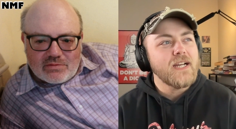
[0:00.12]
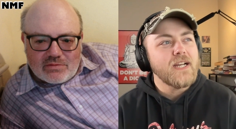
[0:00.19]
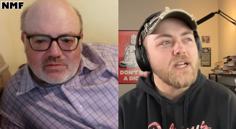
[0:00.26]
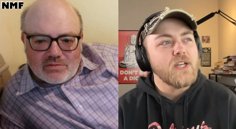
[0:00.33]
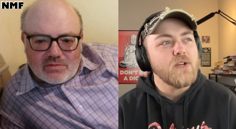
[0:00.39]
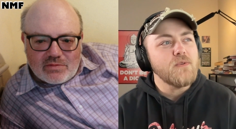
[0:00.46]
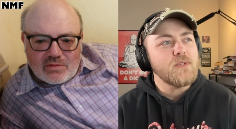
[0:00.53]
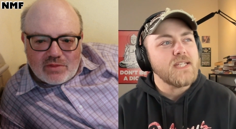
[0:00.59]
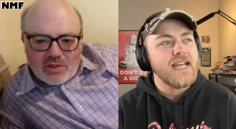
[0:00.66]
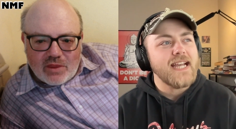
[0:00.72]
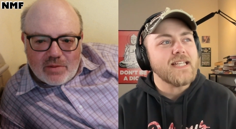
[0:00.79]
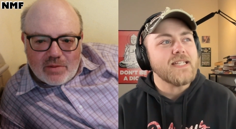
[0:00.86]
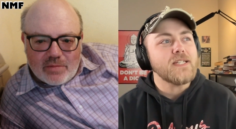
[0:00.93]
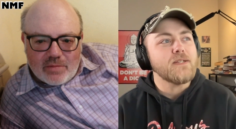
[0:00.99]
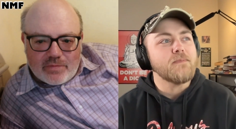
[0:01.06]
Speaker 1: You
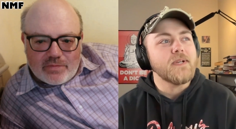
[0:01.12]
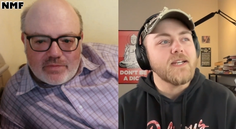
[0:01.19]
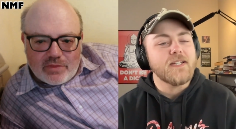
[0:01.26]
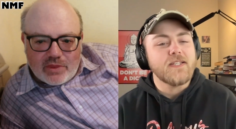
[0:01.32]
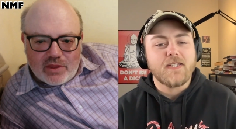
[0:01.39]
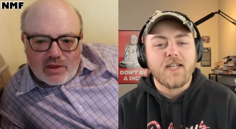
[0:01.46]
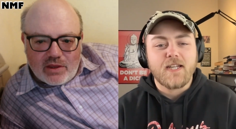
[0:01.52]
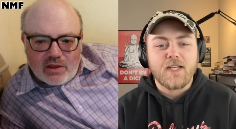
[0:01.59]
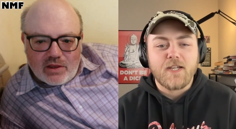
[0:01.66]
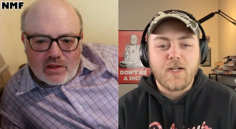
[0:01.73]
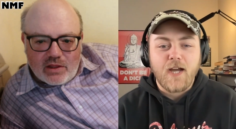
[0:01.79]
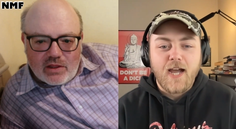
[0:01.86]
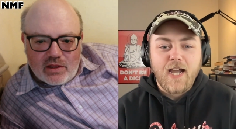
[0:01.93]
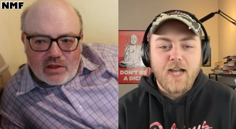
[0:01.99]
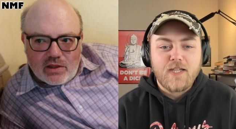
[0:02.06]
texted me and said, "Could
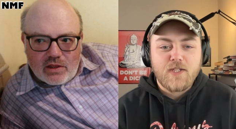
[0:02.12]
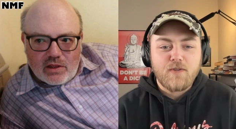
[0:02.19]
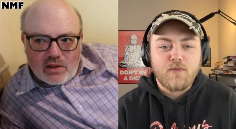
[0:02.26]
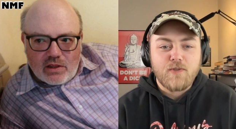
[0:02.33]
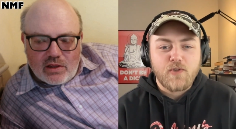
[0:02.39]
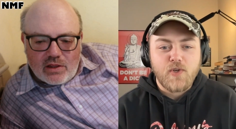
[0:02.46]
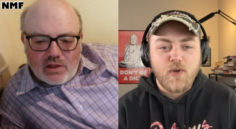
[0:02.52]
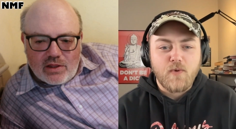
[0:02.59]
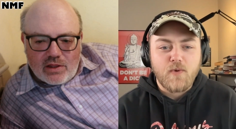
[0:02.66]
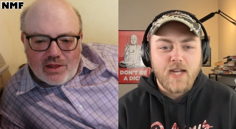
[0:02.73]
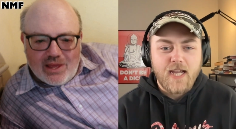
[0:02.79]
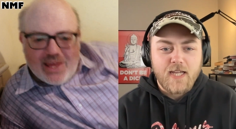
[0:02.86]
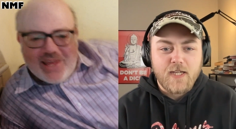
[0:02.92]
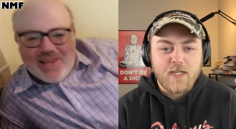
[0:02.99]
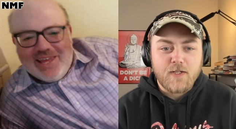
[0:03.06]
I do the show
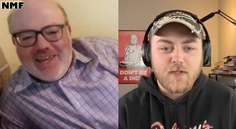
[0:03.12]
naked?"